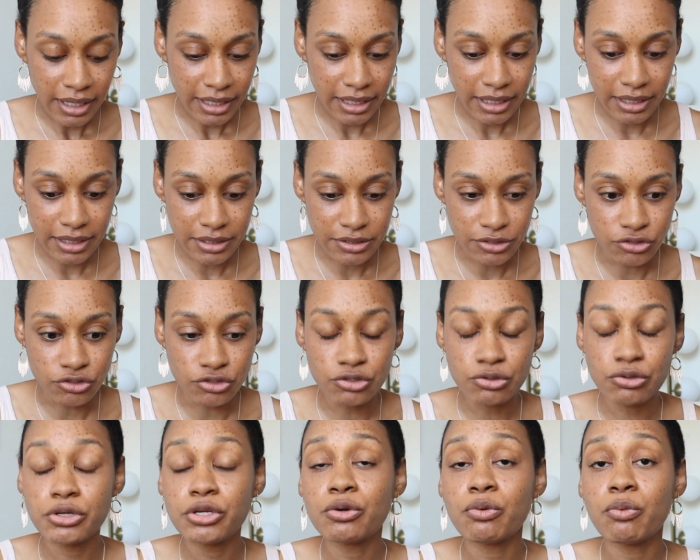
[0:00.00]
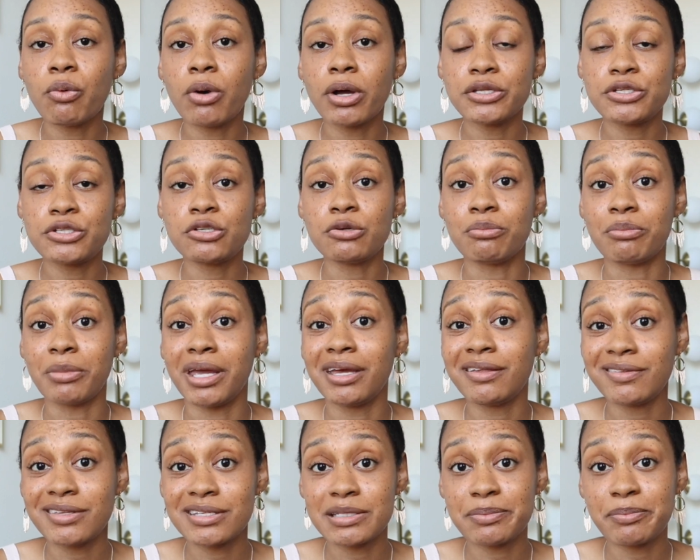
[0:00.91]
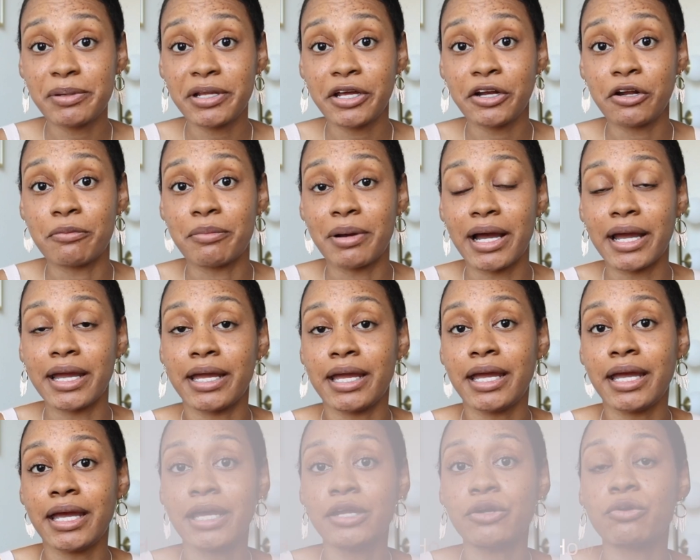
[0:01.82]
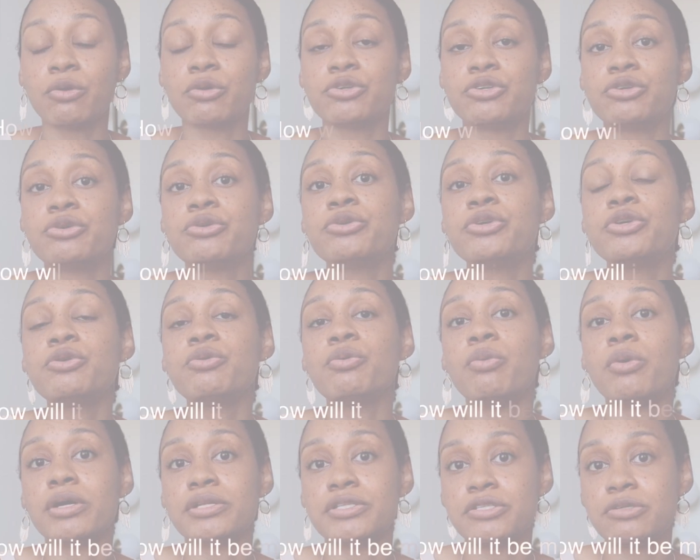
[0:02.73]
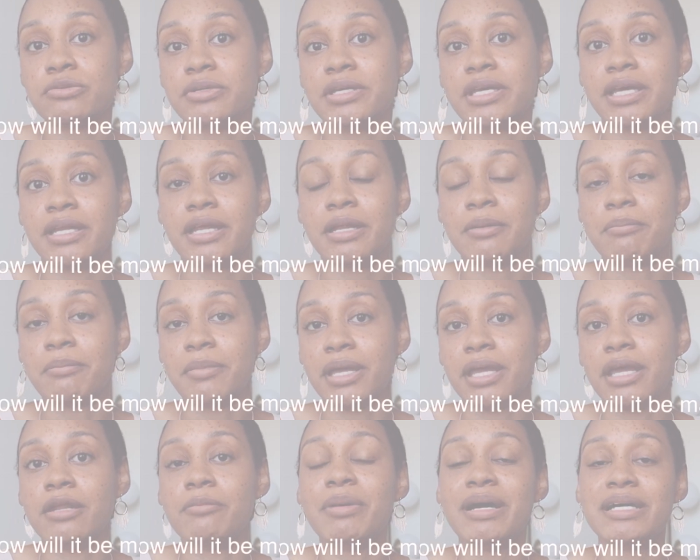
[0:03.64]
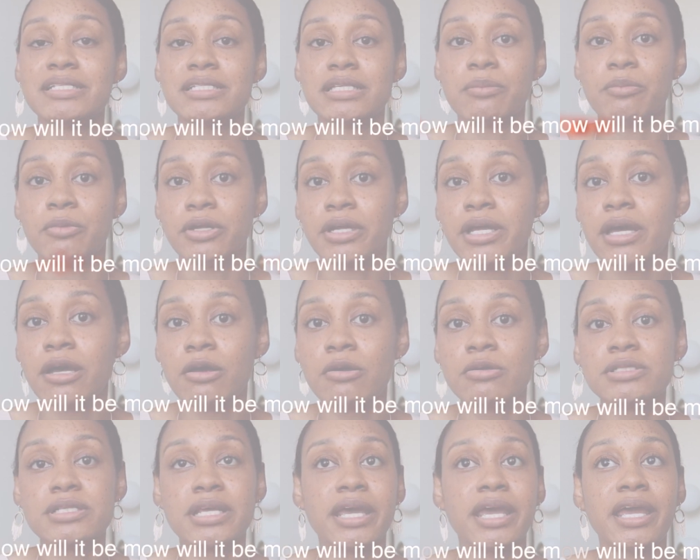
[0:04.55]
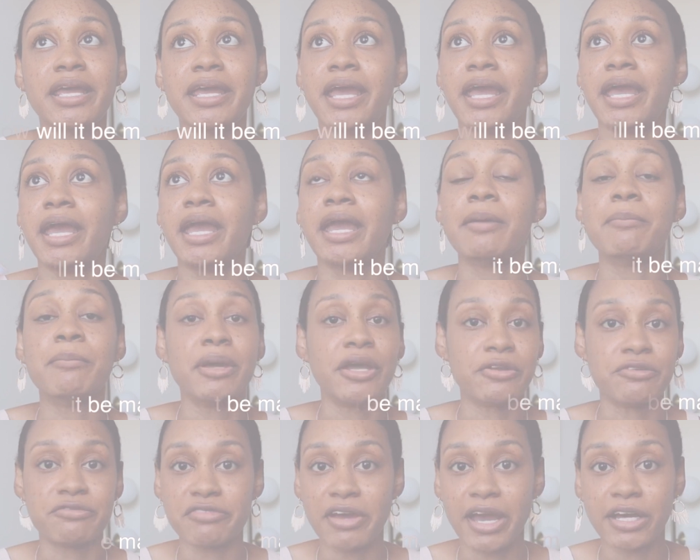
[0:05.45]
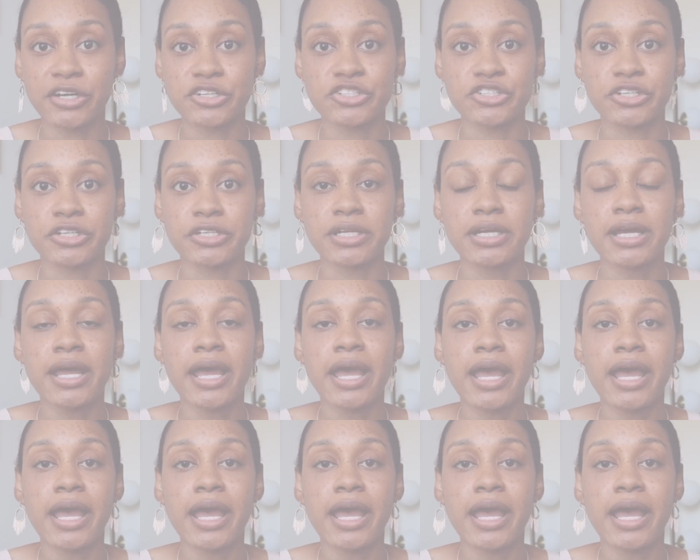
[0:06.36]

is do you want to make this planner by hand or do you want to get it made by someone else, aka manufactured?